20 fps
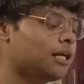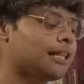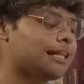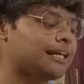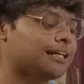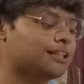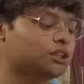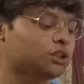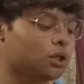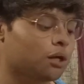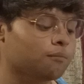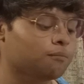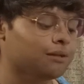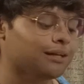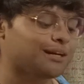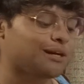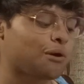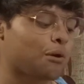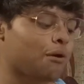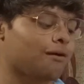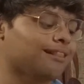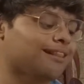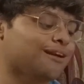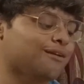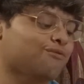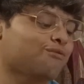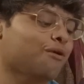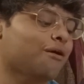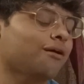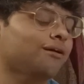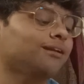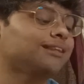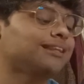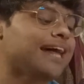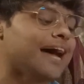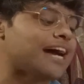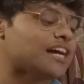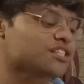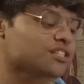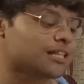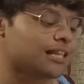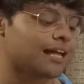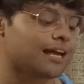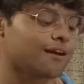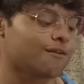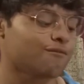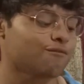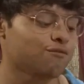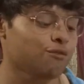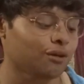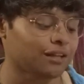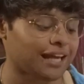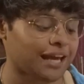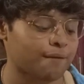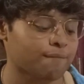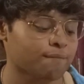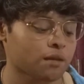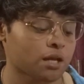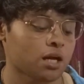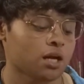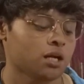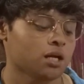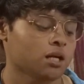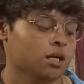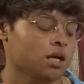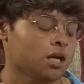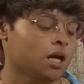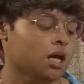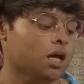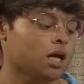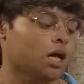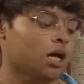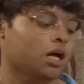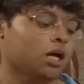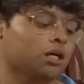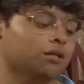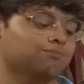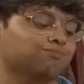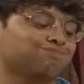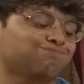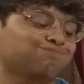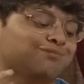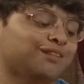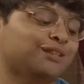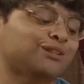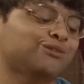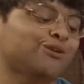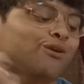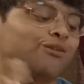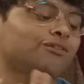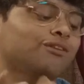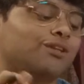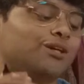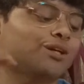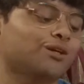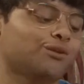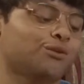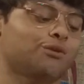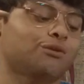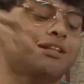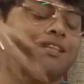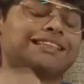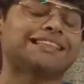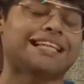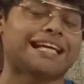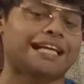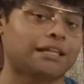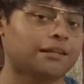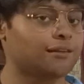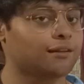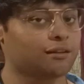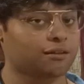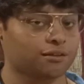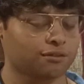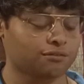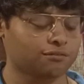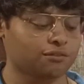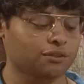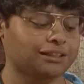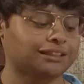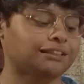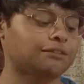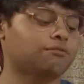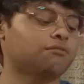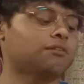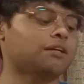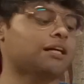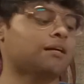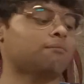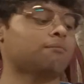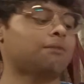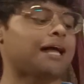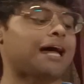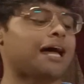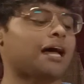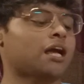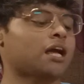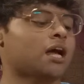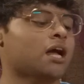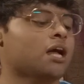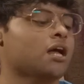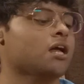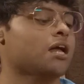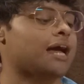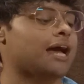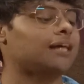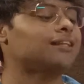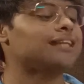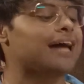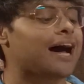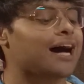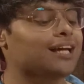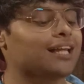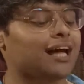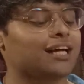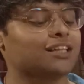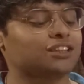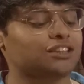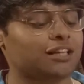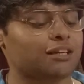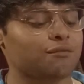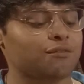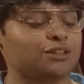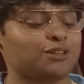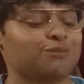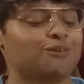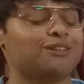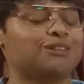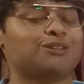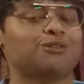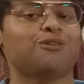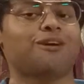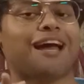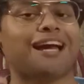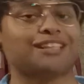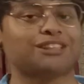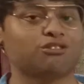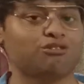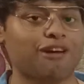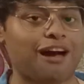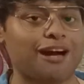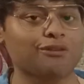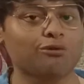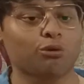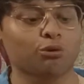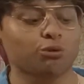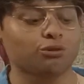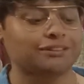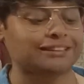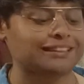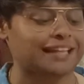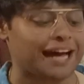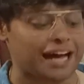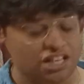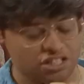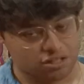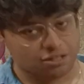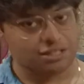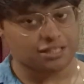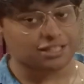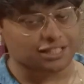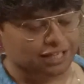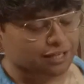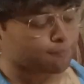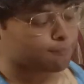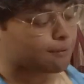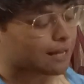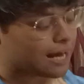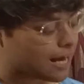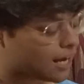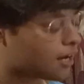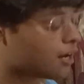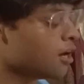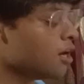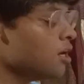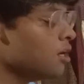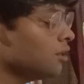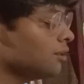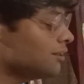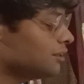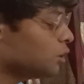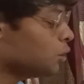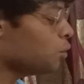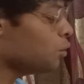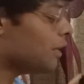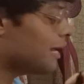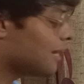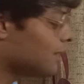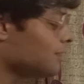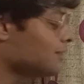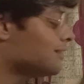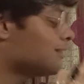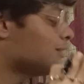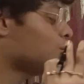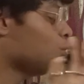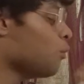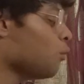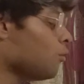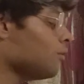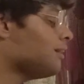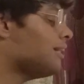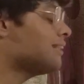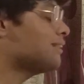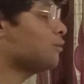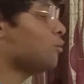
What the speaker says: de la chambre con le vent dash le volé. Descendre, to descend, first blank, and arrache, which means to extract or to snatch, the second blank. So ils sont